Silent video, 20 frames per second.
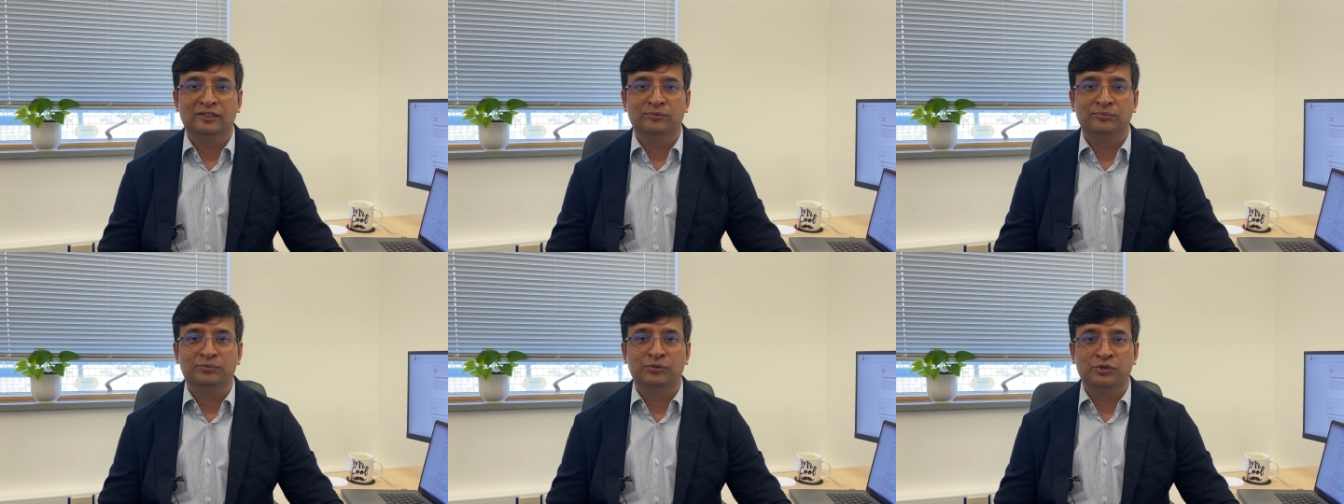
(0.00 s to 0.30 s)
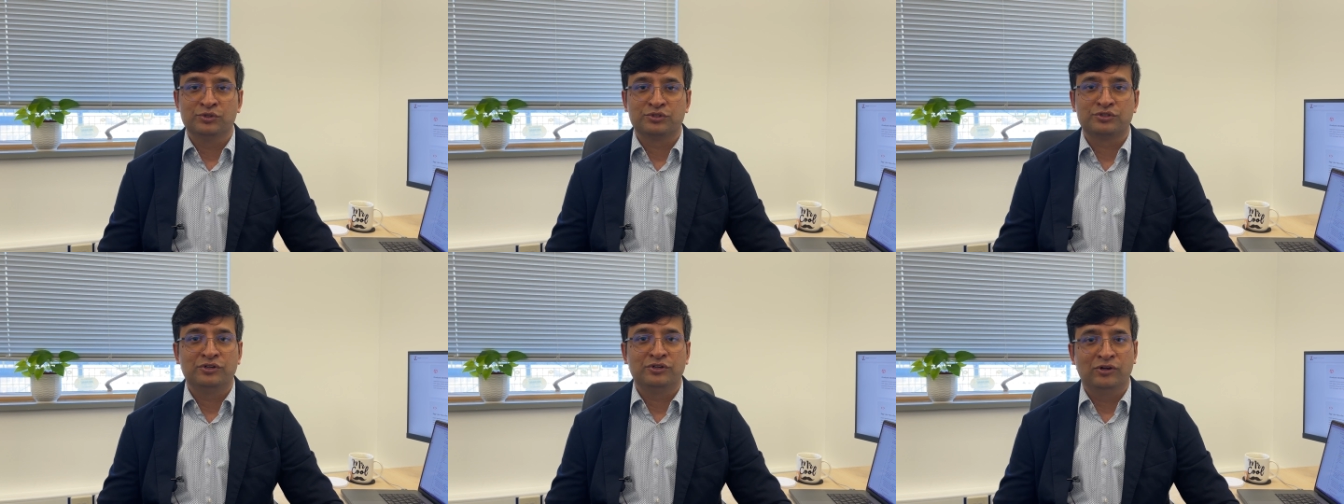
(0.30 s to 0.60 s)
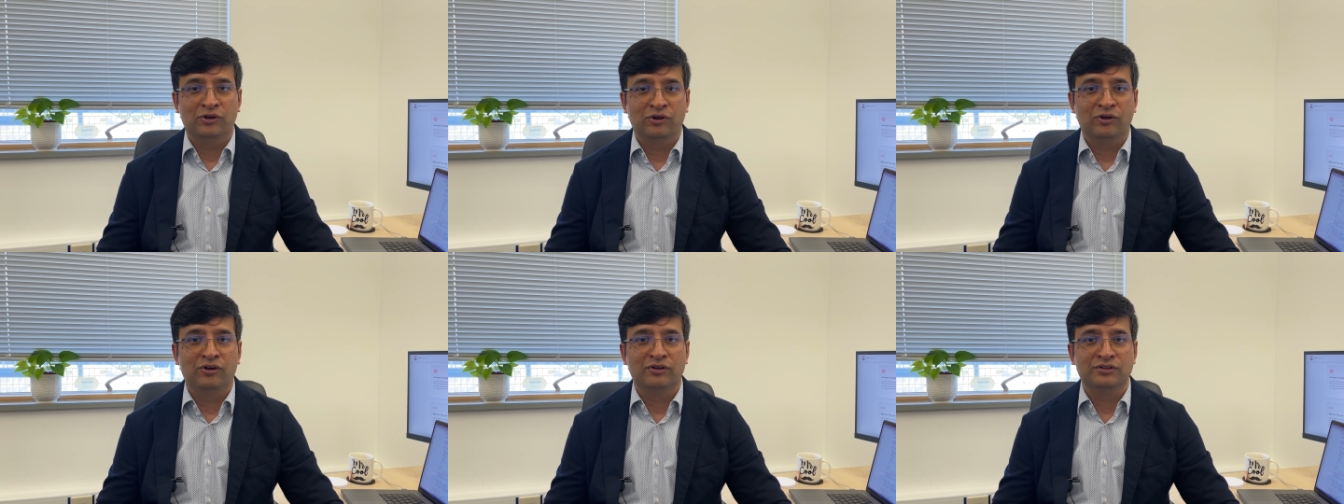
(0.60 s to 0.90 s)

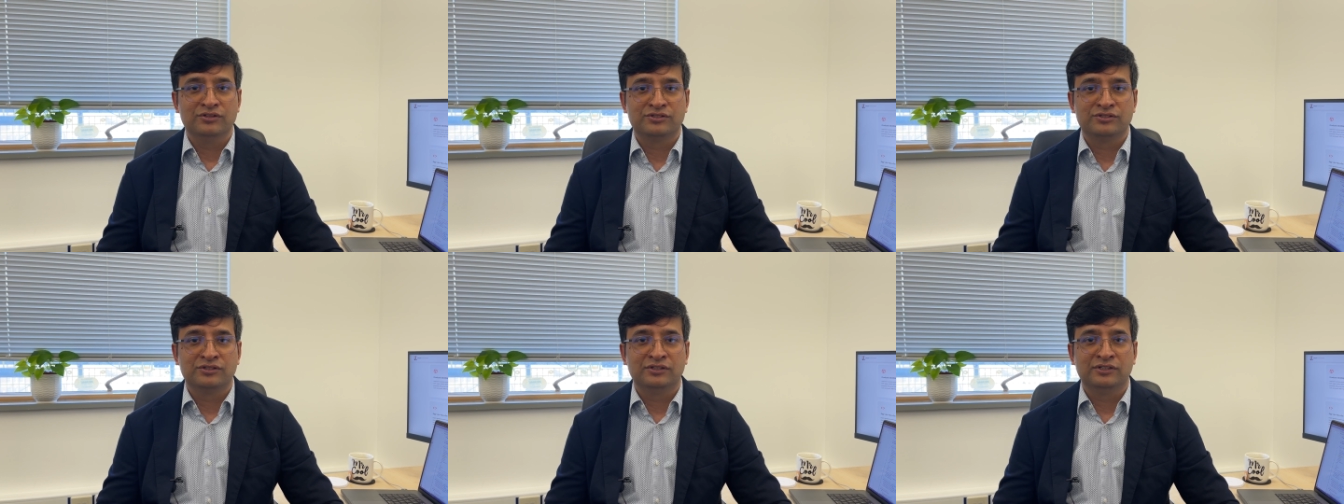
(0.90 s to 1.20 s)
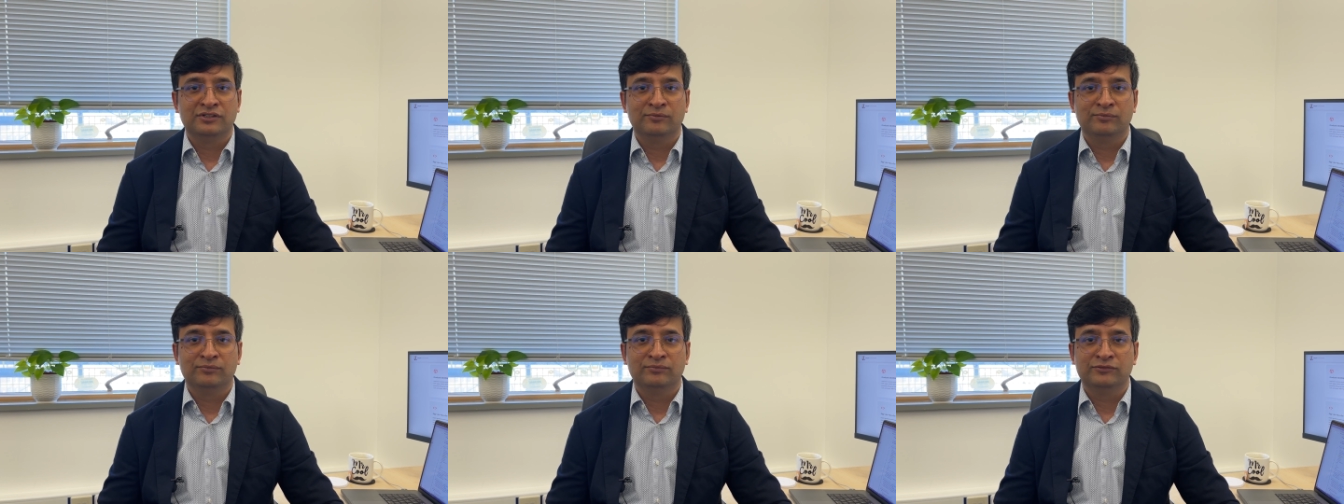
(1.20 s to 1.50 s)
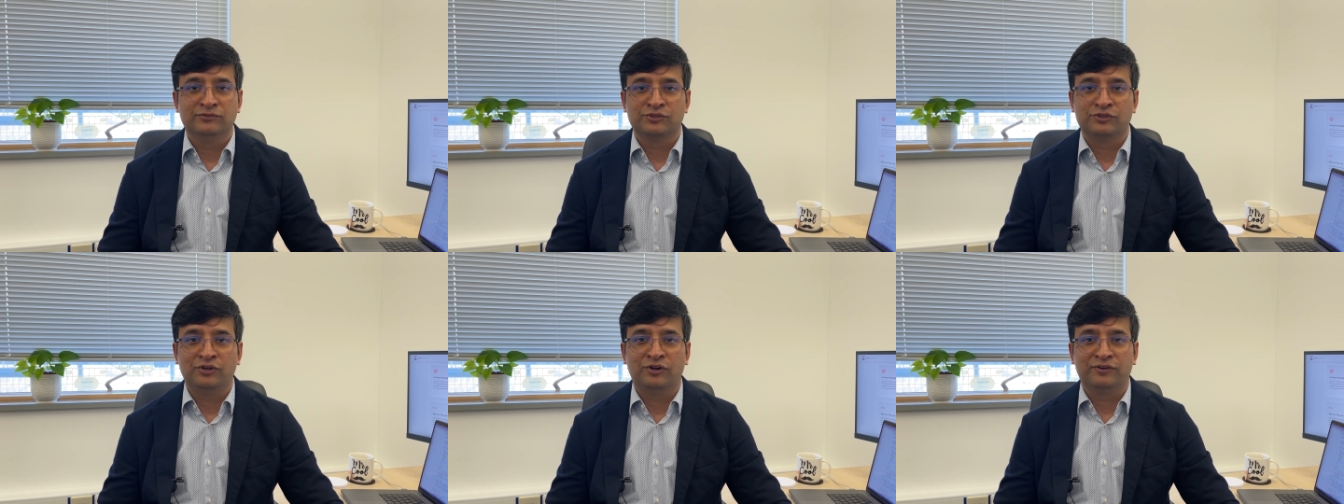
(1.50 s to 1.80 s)
post-launch
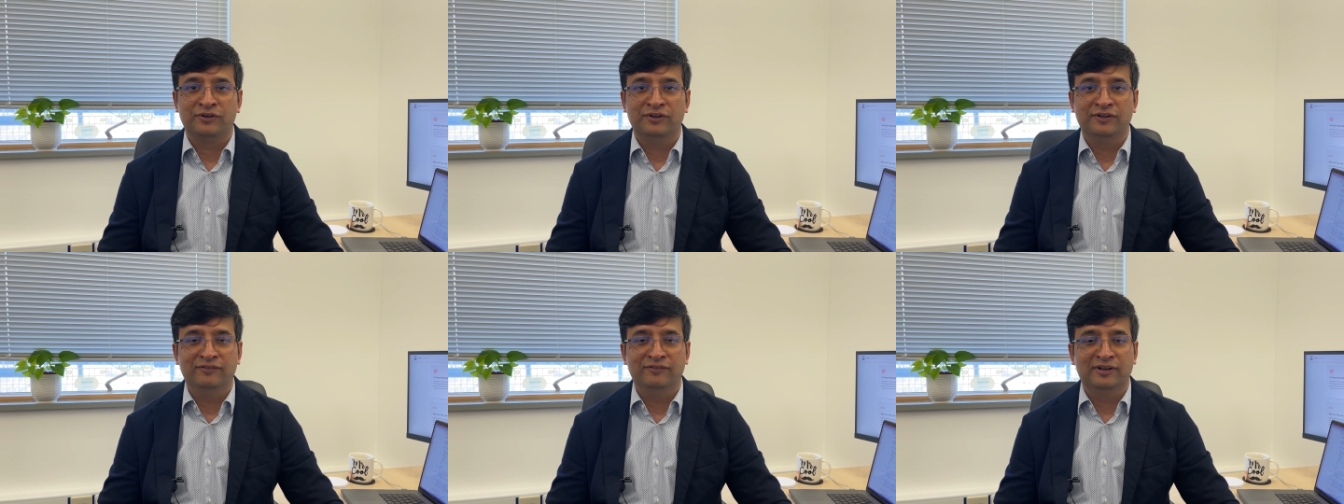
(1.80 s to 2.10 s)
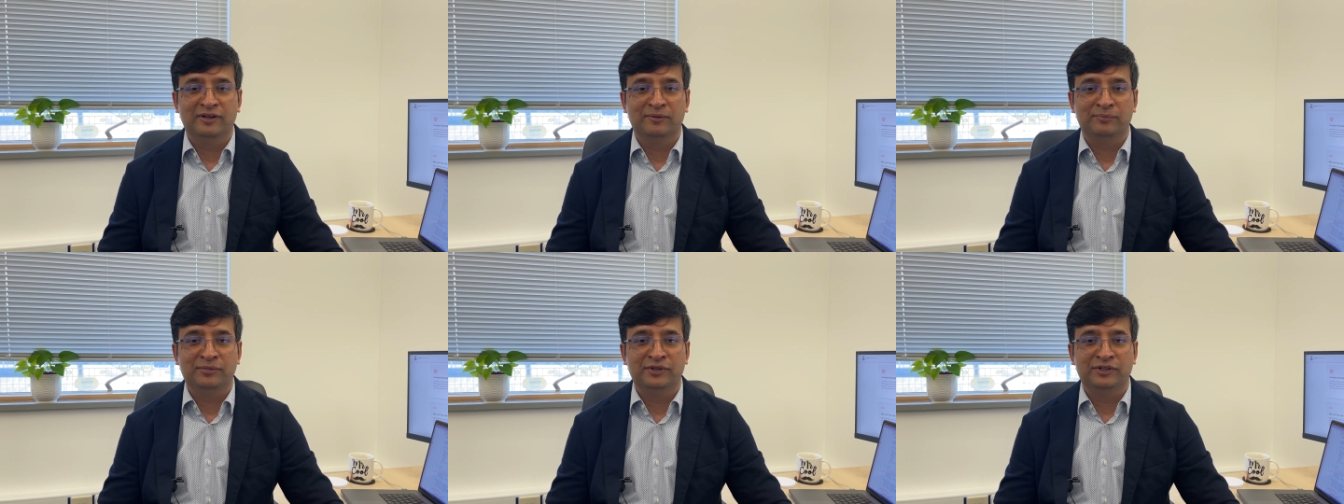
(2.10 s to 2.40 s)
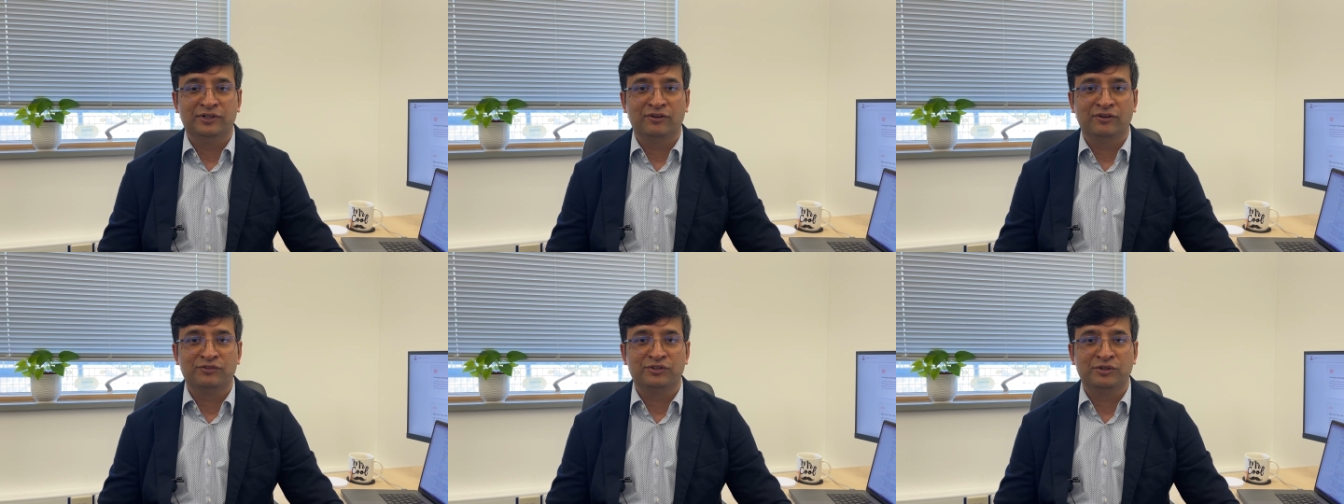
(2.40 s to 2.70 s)
software
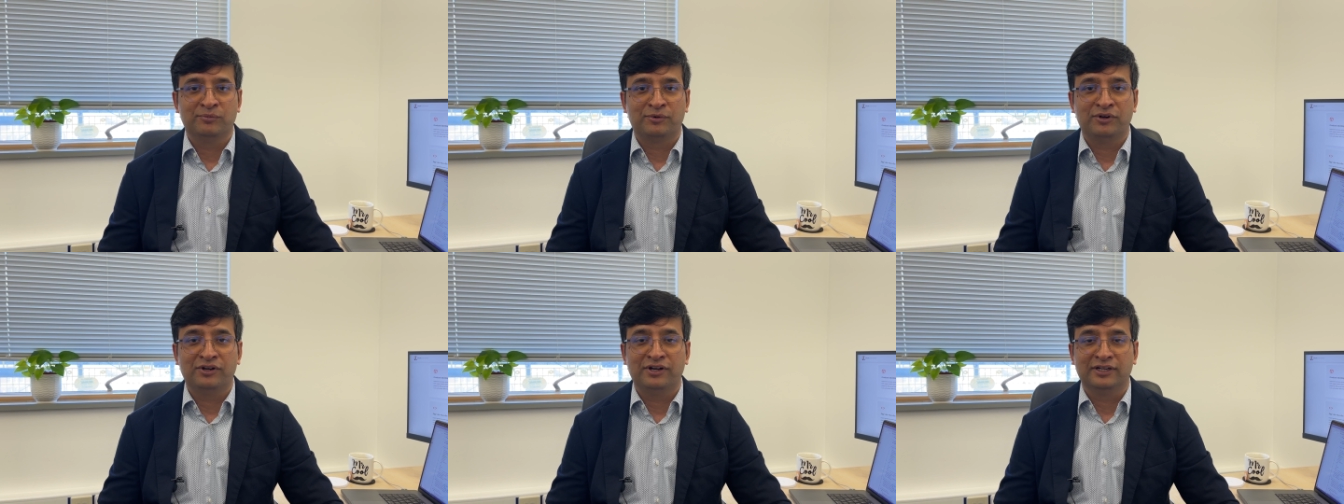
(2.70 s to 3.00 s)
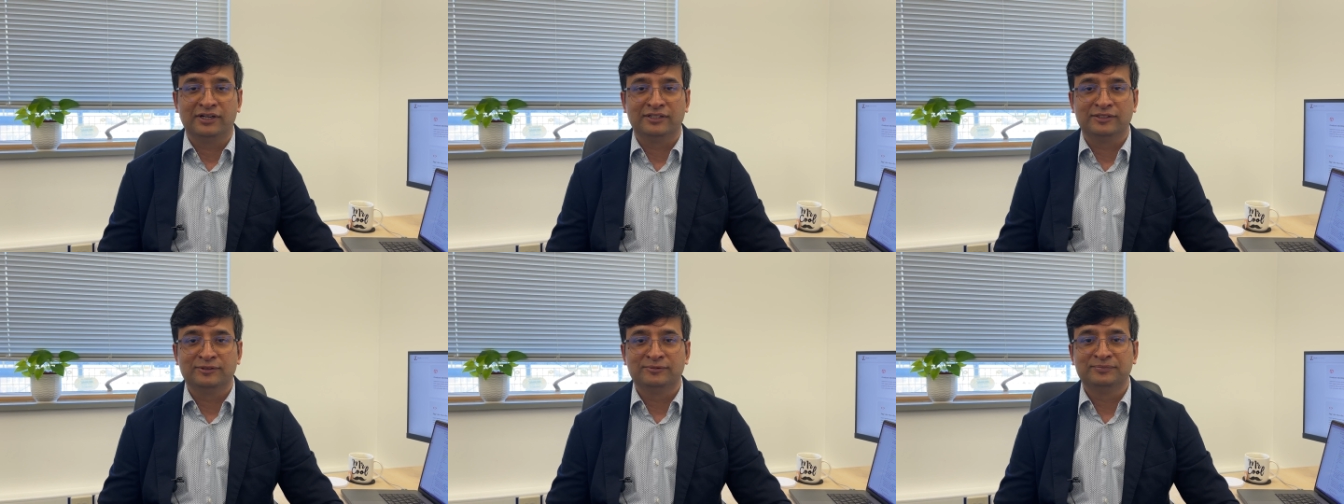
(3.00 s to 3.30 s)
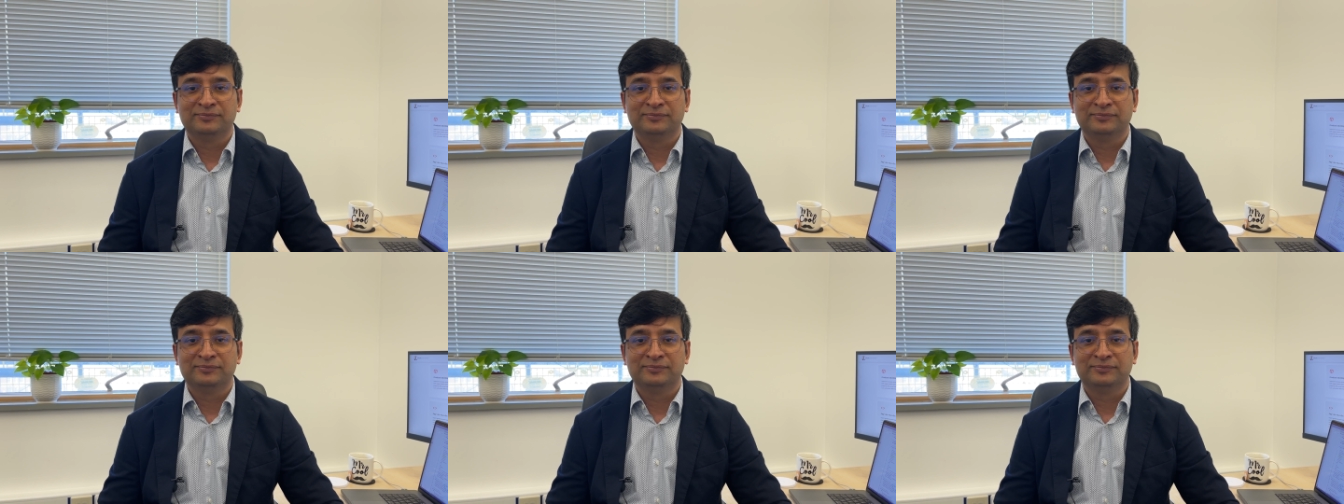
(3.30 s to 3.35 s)
development of your product.